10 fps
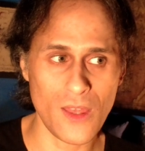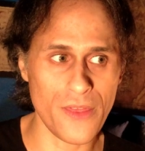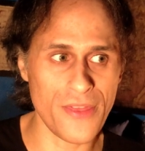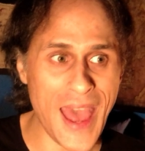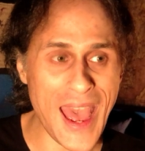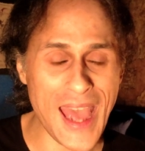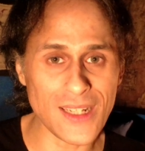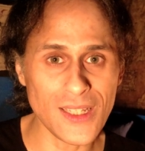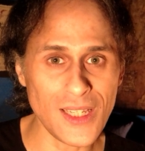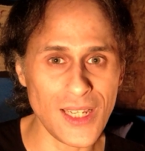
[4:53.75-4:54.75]
That,
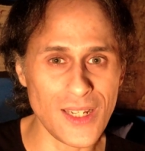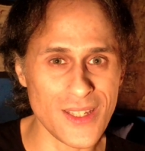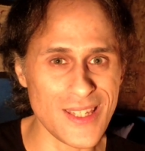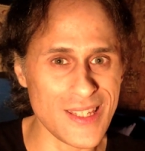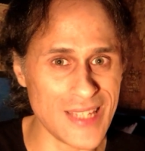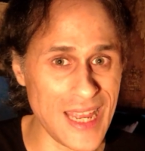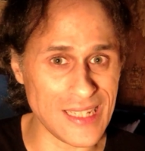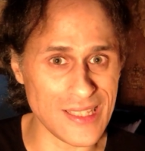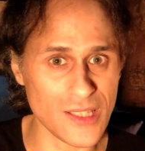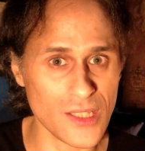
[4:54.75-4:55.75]
in a
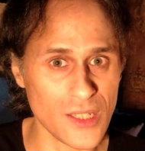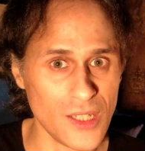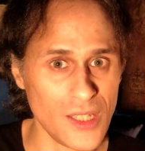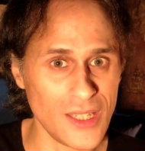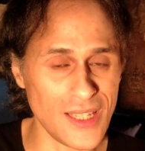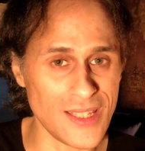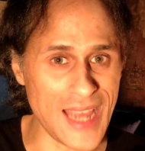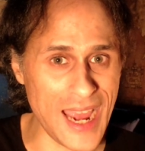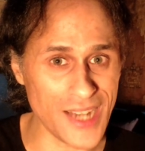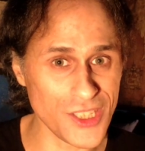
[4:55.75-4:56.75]
sense, is
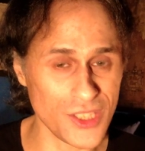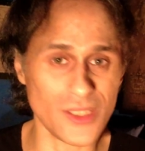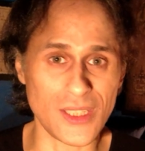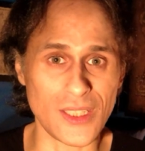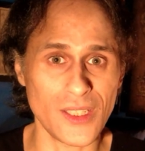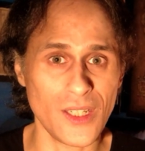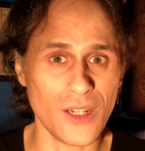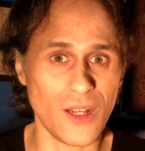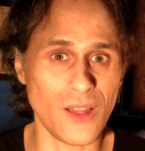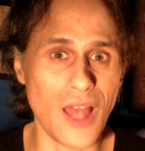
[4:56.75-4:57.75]
actually
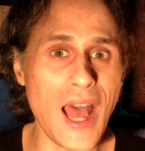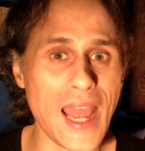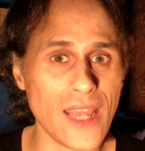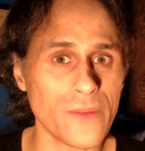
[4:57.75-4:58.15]
a lie.